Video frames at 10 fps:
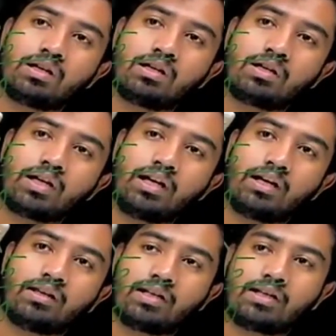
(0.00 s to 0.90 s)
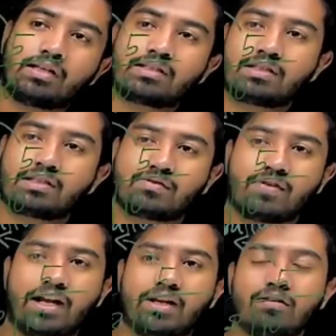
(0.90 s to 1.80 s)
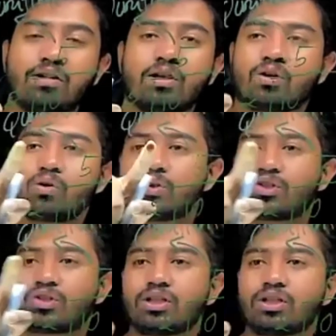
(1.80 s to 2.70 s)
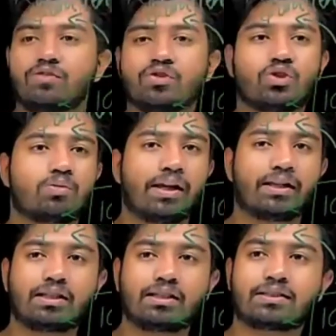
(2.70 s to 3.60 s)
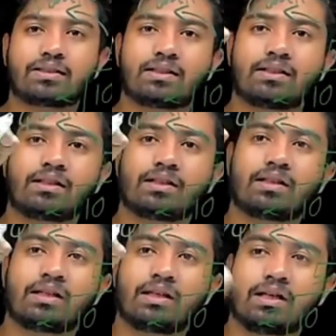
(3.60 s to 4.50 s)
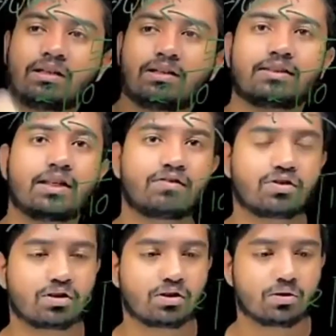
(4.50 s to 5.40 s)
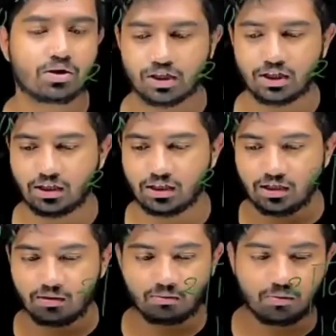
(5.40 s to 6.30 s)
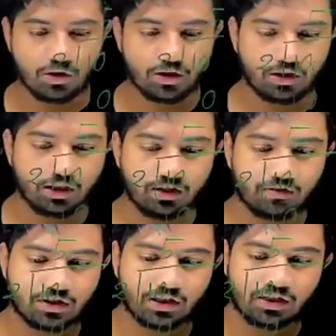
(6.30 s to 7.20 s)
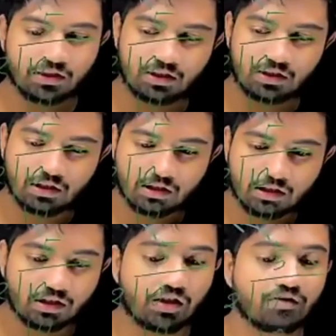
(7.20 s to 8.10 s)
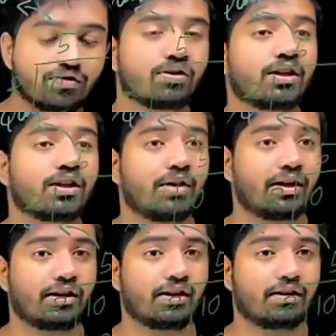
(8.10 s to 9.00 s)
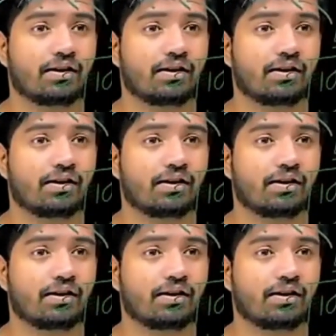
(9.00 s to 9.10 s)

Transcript: Okay, that is this value. Quotient gives you by this. This gives you the quotient. Modular division gives you the remainder.